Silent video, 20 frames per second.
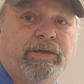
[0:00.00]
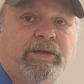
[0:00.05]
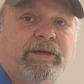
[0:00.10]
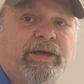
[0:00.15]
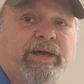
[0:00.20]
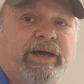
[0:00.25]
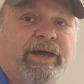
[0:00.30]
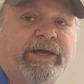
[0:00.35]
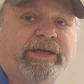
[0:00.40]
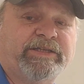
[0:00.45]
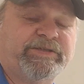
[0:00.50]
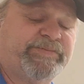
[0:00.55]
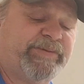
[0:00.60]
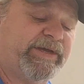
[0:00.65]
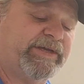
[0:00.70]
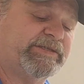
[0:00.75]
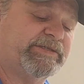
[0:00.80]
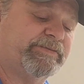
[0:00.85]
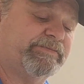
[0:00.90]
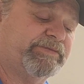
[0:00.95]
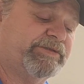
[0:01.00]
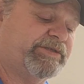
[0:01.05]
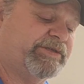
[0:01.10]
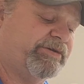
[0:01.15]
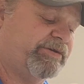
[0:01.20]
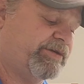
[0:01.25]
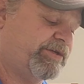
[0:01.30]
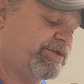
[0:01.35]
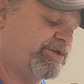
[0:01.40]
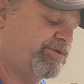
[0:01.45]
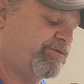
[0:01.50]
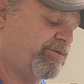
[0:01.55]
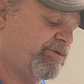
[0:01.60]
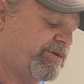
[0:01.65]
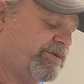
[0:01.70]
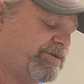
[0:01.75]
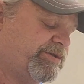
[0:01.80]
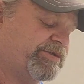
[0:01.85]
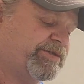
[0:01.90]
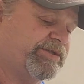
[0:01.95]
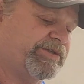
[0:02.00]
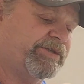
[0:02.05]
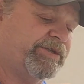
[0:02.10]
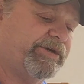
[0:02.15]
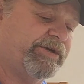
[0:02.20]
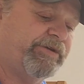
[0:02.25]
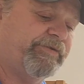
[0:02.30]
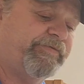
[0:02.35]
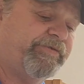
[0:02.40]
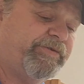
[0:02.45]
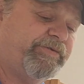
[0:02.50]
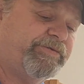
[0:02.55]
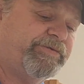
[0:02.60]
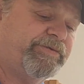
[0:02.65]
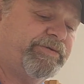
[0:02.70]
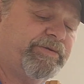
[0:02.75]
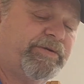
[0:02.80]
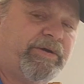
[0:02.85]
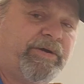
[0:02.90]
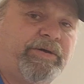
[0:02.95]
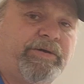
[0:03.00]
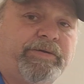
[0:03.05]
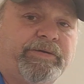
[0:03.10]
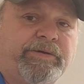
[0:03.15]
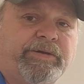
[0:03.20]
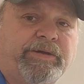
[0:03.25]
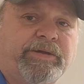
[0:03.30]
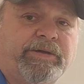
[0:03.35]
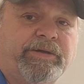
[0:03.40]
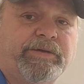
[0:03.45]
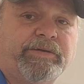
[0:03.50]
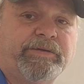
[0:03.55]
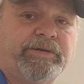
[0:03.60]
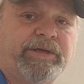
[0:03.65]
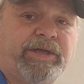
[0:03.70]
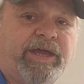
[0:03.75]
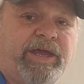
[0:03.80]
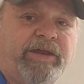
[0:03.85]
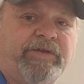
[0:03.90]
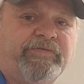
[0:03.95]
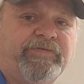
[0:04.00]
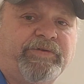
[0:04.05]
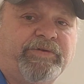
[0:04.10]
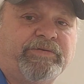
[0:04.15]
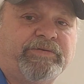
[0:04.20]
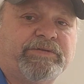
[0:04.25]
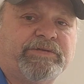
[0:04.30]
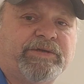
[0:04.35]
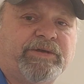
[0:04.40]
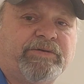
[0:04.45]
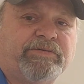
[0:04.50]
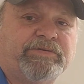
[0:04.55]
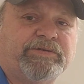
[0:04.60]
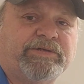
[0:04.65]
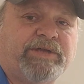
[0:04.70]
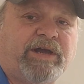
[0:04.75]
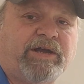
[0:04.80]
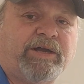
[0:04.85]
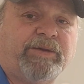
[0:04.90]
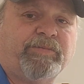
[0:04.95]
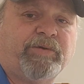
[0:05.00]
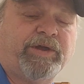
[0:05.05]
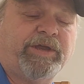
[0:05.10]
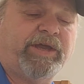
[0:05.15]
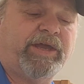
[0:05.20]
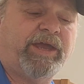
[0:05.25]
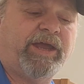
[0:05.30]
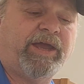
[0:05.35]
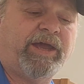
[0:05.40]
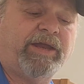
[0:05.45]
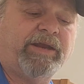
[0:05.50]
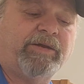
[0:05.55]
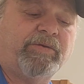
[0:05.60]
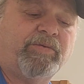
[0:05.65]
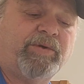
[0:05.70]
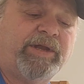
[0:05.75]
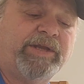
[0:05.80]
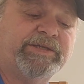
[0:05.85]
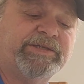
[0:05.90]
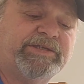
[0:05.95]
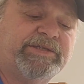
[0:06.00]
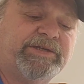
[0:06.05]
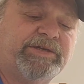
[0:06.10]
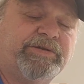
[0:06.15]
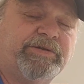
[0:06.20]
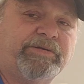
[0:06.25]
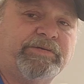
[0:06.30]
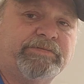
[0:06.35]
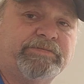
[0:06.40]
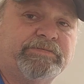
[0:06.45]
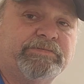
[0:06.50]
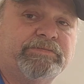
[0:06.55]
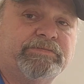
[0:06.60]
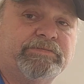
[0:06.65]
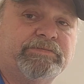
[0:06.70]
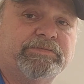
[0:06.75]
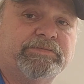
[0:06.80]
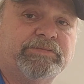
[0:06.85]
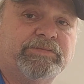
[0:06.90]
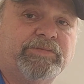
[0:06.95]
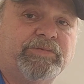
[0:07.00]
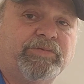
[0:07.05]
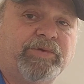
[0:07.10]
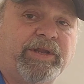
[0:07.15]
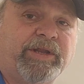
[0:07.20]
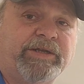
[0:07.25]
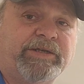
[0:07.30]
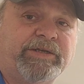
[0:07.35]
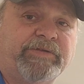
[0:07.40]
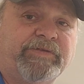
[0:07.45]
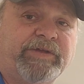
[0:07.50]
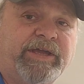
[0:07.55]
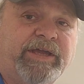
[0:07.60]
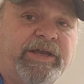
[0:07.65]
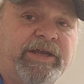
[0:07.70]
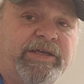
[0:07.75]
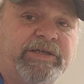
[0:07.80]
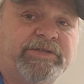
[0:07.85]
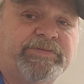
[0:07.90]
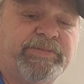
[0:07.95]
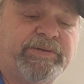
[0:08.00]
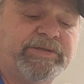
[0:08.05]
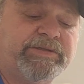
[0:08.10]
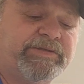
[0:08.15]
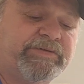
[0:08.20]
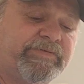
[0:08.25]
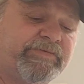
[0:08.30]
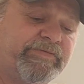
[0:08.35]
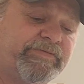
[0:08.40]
I expect some serious shortages in the near future on canned food. So stock up while you can, and while it's still relatively inexpensive.